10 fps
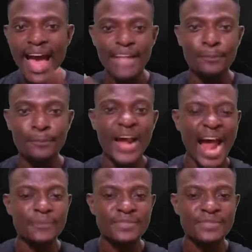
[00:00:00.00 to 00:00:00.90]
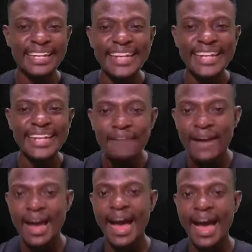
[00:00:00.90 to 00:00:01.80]
and perhaps they
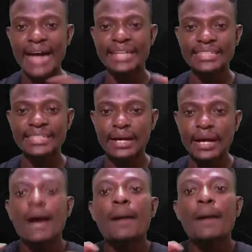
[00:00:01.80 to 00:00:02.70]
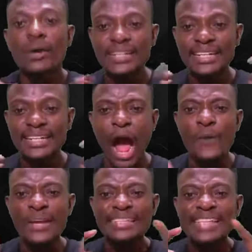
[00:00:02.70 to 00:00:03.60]
never heard. But
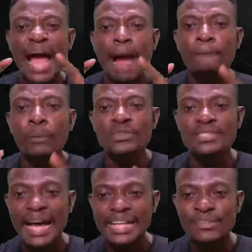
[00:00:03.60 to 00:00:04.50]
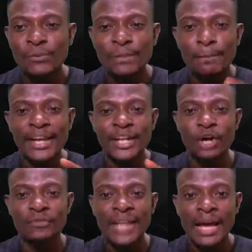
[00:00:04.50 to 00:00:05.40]
now it happens that with many
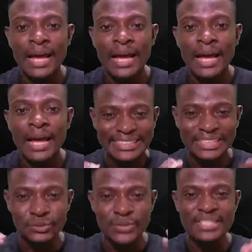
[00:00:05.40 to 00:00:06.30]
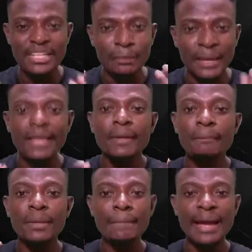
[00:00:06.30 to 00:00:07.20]
of them, the reason may
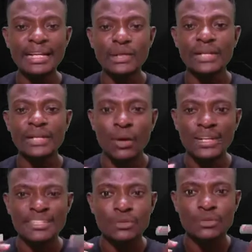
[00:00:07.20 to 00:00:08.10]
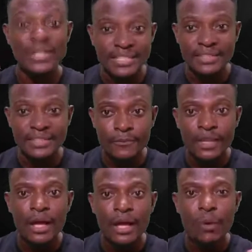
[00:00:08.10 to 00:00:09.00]
be medical. Now, what is the reason?
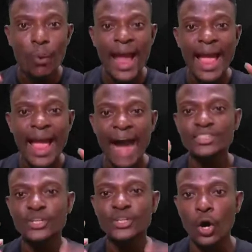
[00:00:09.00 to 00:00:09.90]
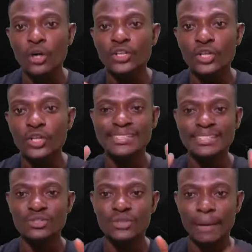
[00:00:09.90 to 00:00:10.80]
Why are the young not
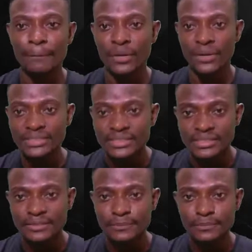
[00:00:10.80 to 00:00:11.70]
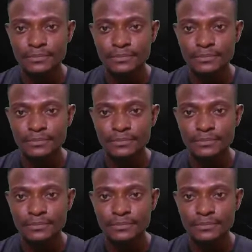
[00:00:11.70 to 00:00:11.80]
listening to their parents?